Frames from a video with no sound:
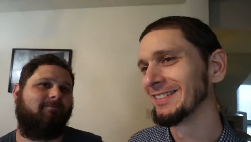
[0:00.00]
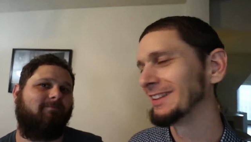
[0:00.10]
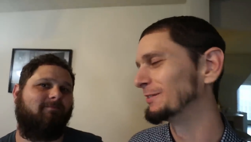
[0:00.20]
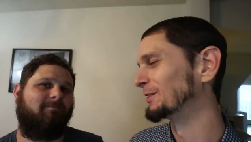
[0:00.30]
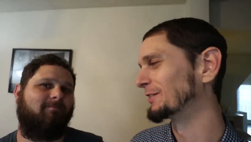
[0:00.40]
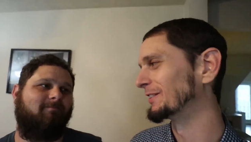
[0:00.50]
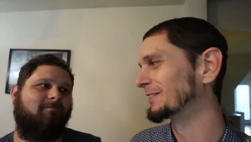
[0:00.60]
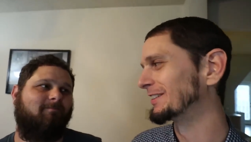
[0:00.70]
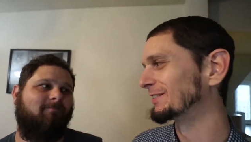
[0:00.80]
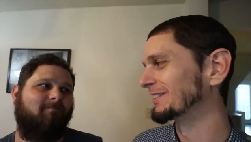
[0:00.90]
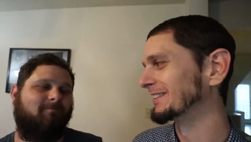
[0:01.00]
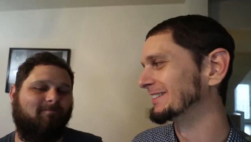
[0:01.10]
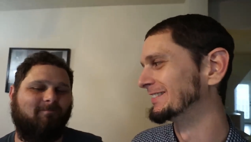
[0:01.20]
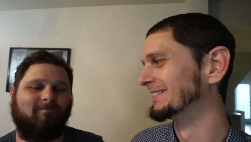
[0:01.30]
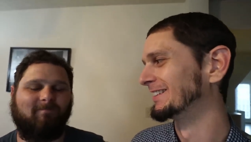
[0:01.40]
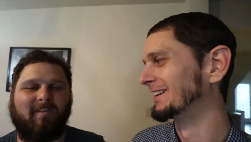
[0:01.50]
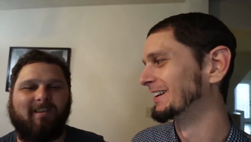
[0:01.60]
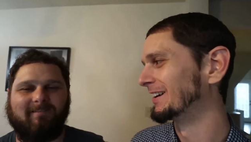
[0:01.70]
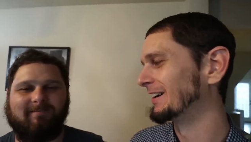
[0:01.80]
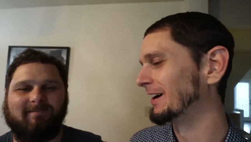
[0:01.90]
Speaker 1: Even if they look different.
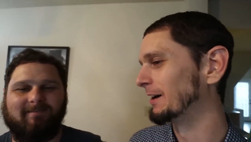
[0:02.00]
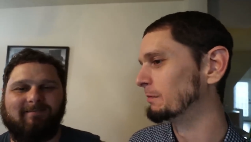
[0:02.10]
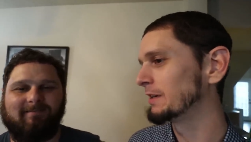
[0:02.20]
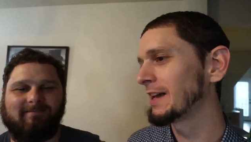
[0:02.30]
But